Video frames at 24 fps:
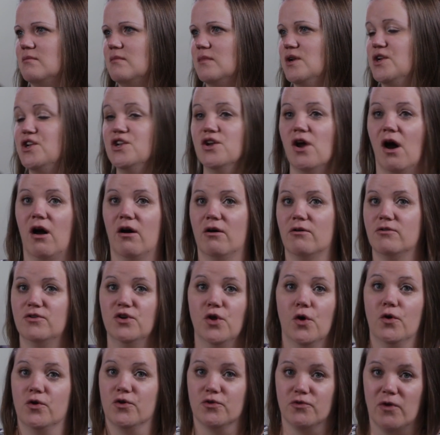not
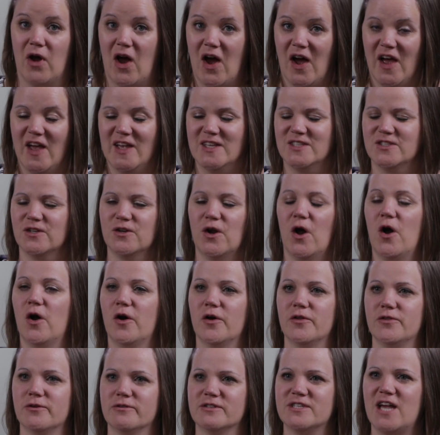notarized, and
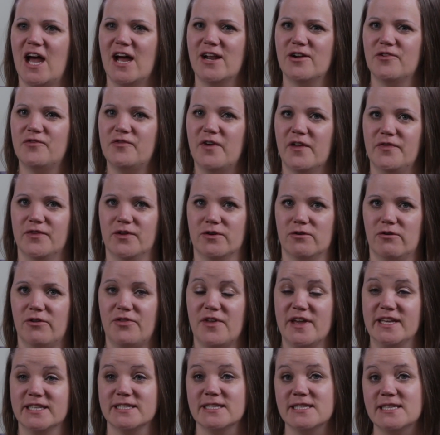all those kind of fun little
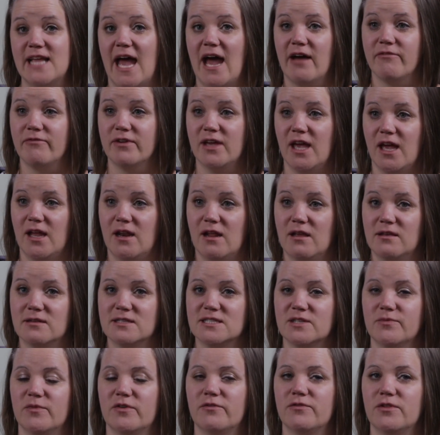things, navigating
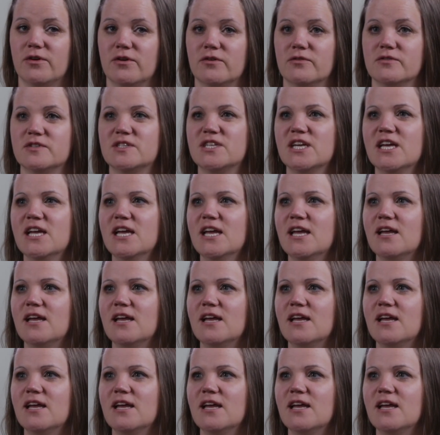some of those,